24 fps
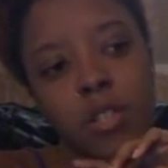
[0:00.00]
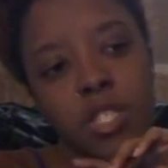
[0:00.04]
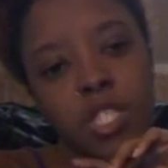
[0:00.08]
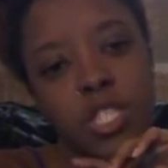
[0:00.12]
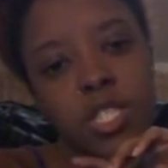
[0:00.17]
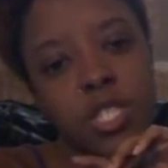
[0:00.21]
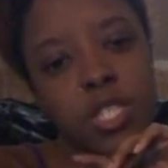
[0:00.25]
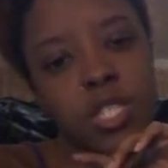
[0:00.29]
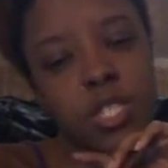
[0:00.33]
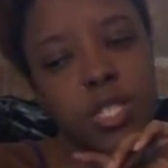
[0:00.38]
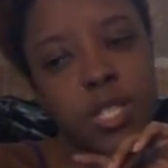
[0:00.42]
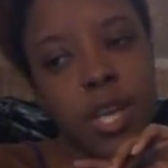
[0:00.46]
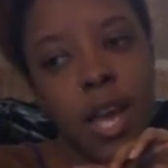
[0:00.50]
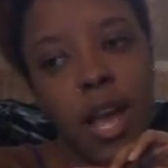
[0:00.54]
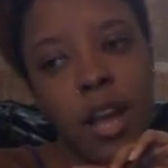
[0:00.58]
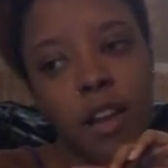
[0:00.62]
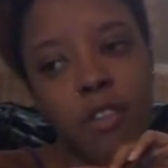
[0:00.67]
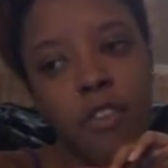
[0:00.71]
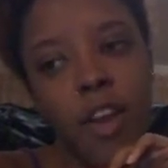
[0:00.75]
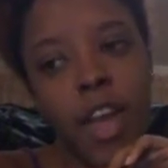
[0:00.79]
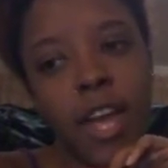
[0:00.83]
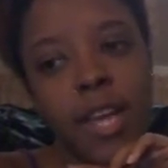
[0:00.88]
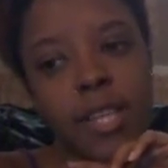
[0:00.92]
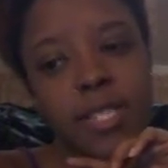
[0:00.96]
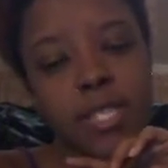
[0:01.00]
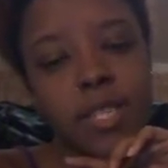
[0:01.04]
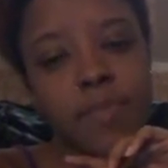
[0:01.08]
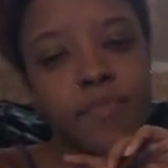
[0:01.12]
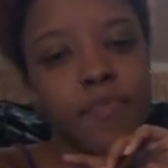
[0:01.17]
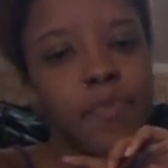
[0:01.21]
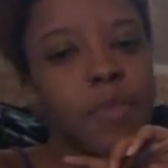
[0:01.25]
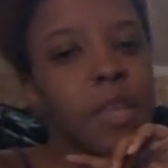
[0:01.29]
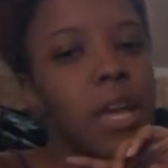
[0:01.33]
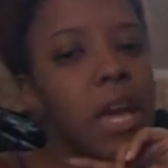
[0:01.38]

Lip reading: shit just got crazy.